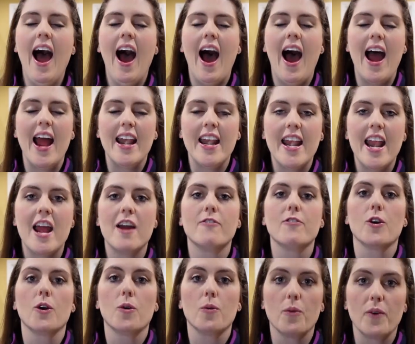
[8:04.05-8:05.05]
I
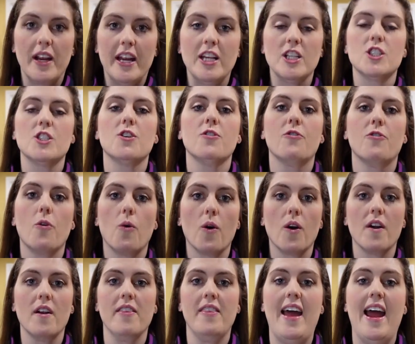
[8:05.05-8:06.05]
never reached
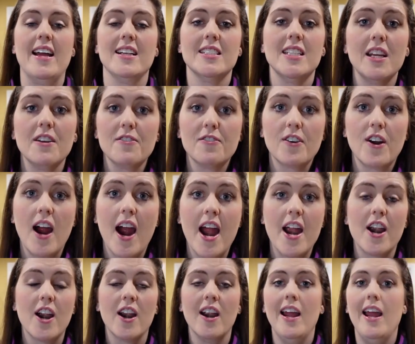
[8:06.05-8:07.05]
for that deep
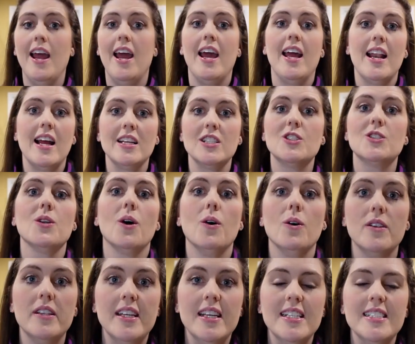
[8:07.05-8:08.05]
fryer, and I
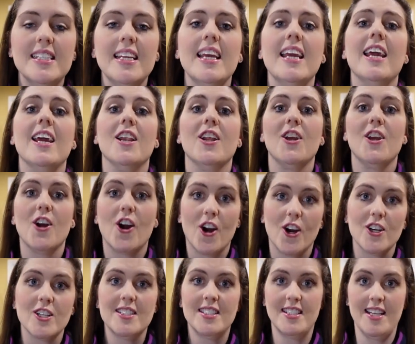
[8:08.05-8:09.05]
sold it in a
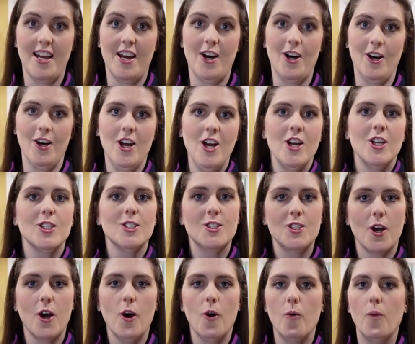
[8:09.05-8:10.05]
yard sale.
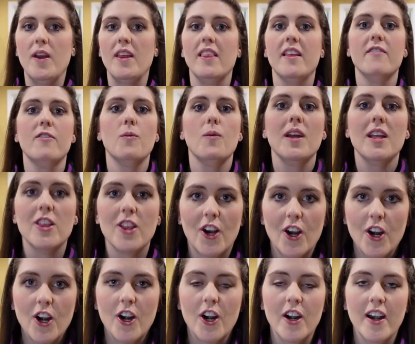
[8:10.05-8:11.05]
So we live and we
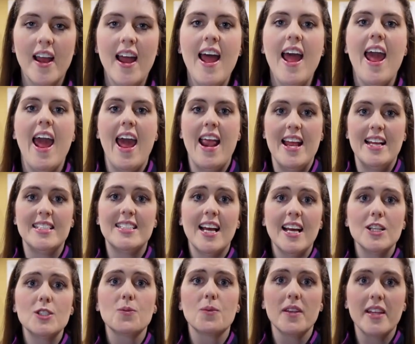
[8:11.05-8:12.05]
learn, and it
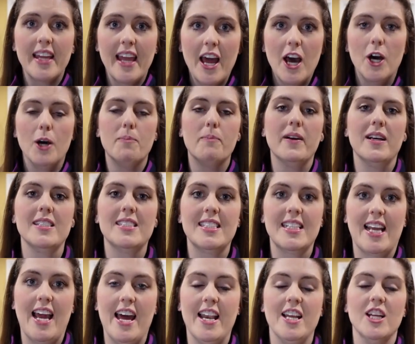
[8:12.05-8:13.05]
does really help us
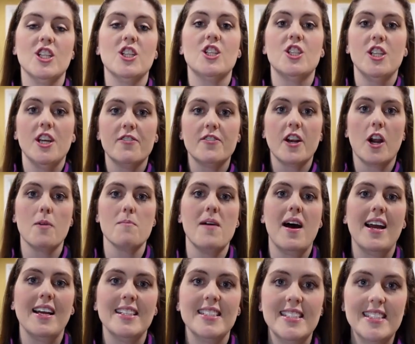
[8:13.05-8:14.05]
to kind of shift our
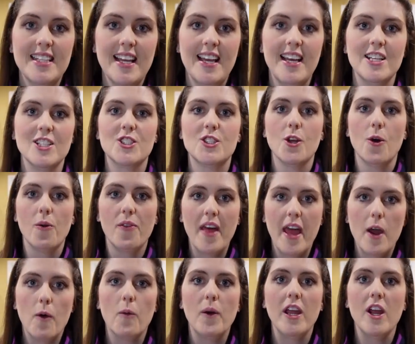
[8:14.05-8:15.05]
mindset so
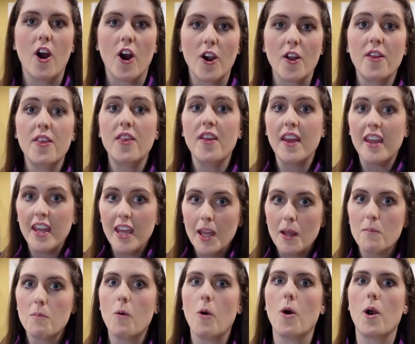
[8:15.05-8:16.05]
that we are
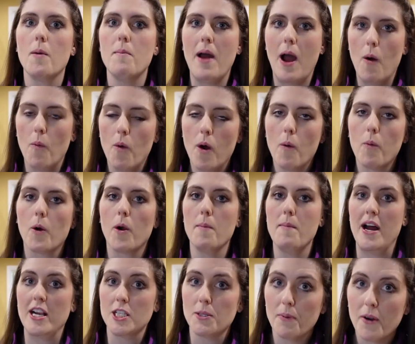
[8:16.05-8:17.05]
thinking more about what we're
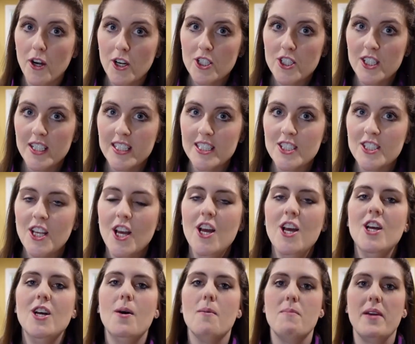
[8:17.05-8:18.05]
about to purchase,
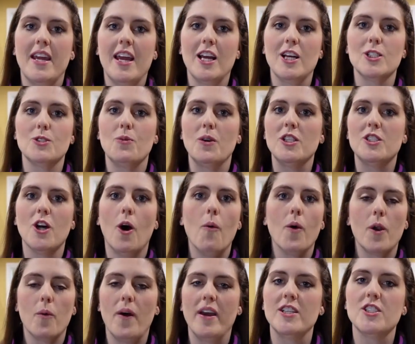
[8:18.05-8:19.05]
because we don't
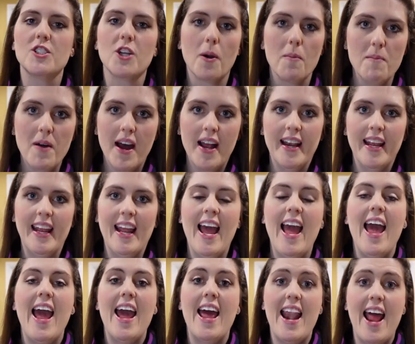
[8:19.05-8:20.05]
want to waste our money
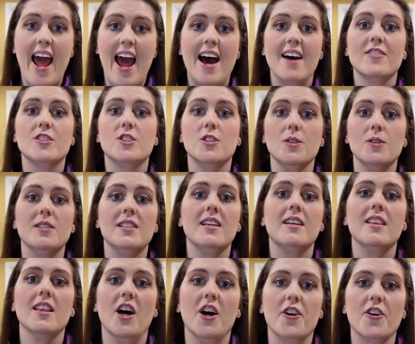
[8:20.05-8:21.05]
and have to
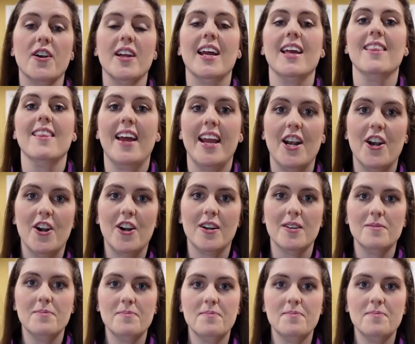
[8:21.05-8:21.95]
declutter it later.